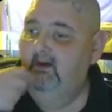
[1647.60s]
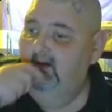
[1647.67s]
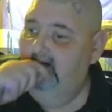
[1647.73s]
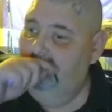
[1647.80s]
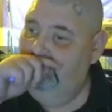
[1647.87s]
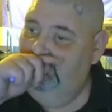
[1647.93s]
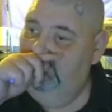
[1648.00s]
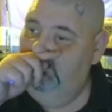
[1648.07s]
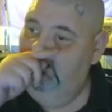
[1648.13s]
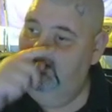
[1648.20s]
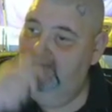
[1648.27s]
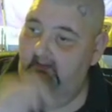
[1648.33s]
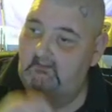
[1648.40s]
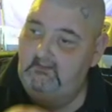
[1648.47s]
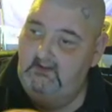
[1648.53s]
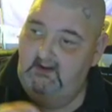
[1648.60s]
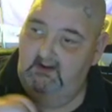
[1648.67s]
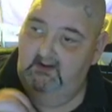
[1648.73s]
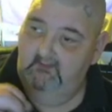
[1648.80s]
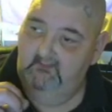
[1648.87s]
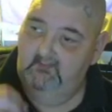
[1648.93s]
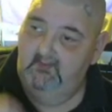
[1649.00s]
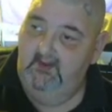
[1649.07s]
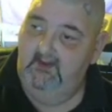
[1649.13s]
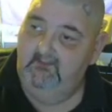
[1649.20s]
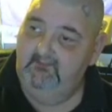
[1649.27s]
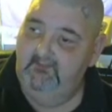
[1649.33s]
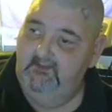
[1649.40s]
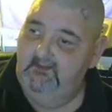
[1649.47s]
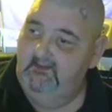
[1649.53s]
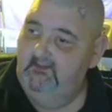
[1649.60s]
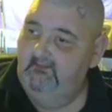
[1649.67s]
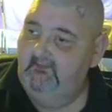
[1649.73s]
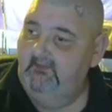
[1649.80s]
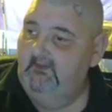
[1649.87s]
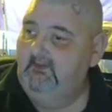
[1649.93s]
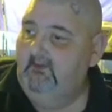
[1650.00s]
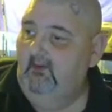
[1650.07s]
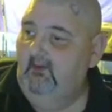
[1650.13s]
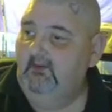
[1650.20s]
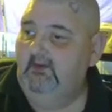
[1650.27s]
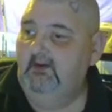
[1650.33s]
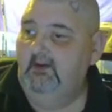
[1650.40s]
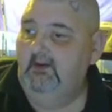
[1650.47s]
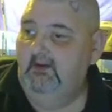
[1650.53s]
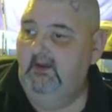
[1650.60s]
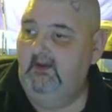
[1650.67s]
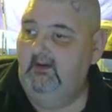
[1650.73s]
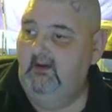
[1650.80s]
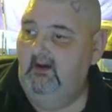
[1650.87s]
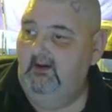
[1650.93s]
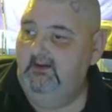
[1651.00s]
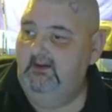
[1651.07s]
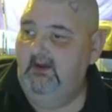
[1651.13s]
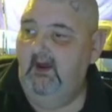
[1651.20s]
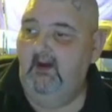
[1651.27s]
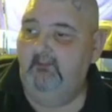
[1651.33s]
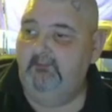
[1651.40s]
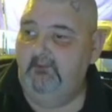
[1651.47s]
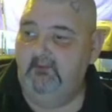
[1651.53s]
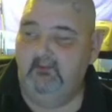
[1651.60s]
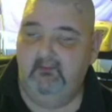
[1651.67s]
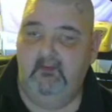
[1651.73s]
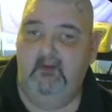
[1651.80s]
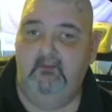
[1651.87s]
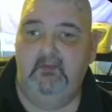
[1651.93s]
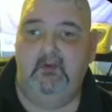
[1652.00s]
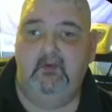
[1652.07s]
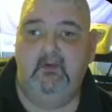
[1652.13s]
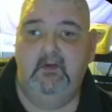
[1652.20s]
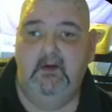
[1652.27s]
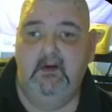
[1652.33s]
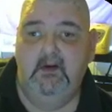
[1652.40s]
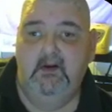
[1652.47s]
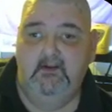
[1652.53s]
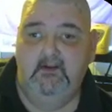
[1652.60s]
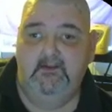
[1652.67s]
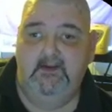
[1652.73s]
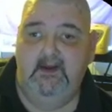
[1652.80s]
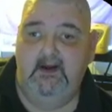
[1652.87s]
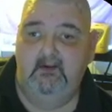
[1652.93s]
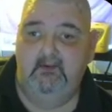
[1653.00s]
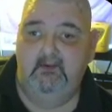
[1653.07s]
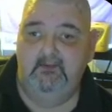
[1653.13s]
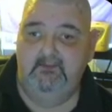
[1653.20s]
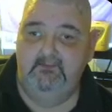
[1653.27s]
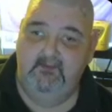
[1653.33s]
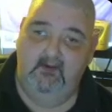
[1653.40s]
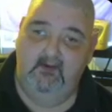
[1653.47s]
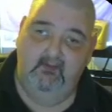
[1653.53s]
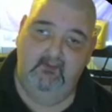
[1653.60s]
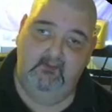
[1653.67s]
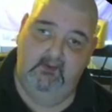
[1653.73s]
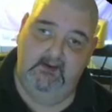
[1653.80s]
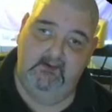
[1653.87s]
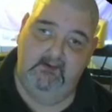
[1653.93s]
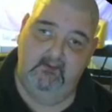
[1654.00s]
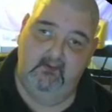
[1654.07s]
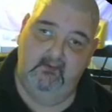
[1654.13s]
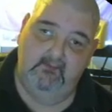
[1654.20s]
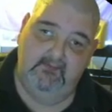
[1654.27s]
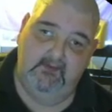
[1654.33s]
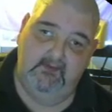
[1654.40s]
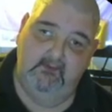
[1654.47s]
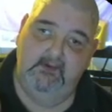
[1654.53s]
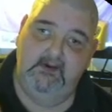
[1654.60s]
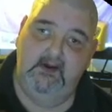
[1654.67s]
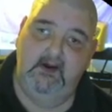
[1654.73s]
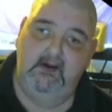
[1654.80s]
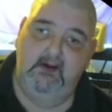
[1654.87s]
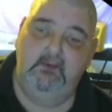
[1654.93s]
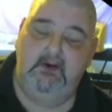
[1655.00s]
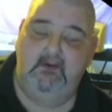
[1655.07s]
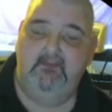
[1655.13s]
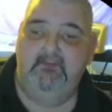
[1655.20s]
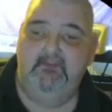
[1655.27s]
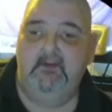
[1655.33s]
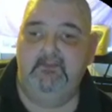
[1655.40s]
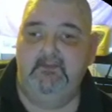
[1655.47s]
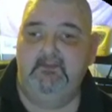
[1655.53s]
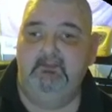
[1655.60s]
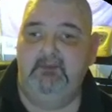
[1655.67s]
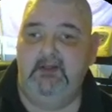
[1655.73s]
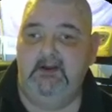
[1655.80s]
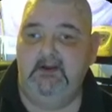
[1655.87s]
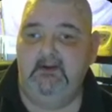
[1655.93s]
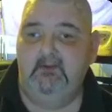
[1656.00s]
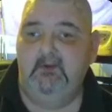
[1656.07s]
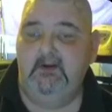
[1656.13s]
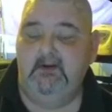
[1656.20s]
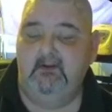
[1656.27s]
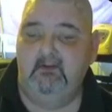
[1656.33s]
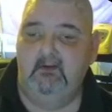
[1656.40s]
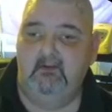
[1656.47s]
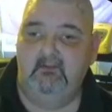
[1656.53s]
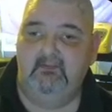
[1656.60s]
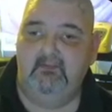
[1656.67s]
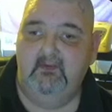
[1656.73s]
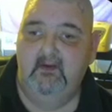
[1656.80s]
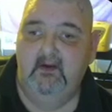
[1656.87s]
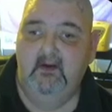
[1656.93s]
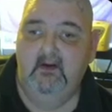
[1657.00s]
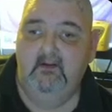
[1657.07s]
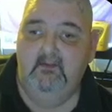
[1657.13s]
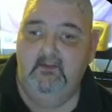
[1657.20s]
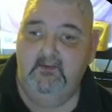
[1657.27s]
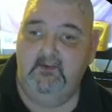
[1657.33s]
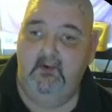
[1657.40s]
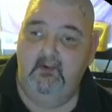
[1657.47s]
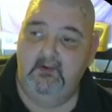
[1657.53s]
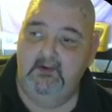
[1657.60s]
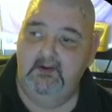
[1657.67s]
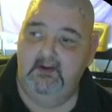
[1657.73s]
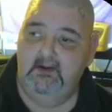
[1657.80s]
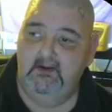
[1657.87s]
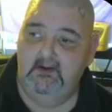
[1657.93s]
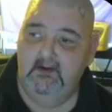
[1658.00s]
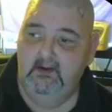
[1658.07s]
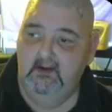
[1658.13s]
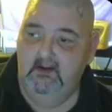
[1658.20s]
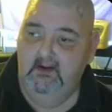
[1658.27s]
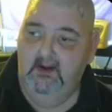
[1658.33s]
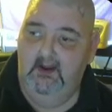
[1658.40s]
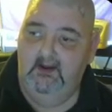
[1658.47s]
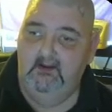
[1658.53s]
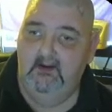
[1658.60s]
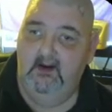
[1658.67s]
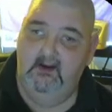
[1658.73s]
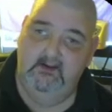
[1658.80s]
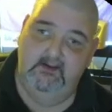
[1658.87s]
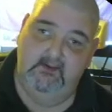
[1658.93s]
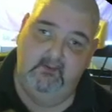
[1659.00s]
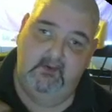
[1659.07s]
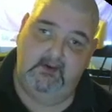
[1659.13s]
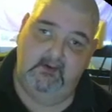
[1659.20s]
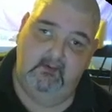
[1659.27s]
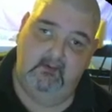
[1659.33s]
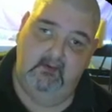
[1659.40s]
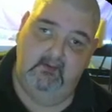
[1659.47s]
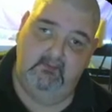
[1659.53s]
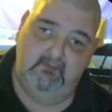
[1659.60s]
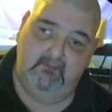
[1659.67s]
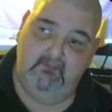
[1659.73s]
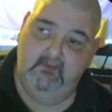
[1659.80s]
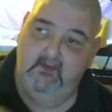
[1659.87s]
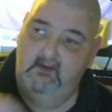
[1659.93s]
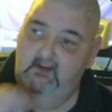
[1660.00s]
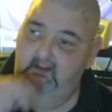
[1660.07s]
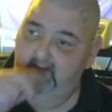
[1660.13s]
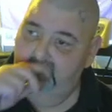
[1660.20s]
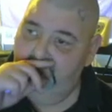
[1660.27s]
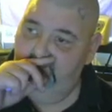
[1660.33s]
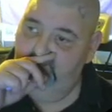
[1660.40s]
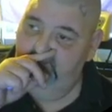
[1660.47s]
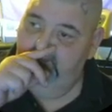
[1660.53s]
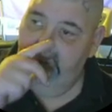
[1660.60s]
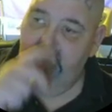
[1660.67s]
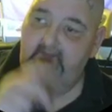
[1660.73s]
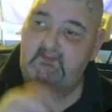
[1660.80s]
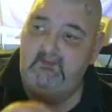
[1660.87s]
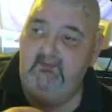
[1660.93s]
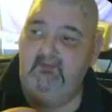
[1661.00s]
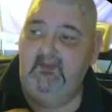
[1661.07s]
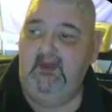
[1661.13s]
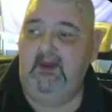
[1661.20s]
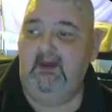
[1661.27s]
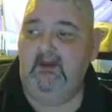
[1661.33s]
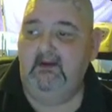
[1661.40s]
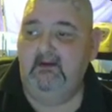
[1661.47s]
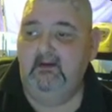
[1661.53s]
And the last thing is the coconut and honey apple crumble. Now, you saw the Quaker oats that we got? Well, it's not just plain Quaker oats. They're coconut and honey Quaker oats. So using that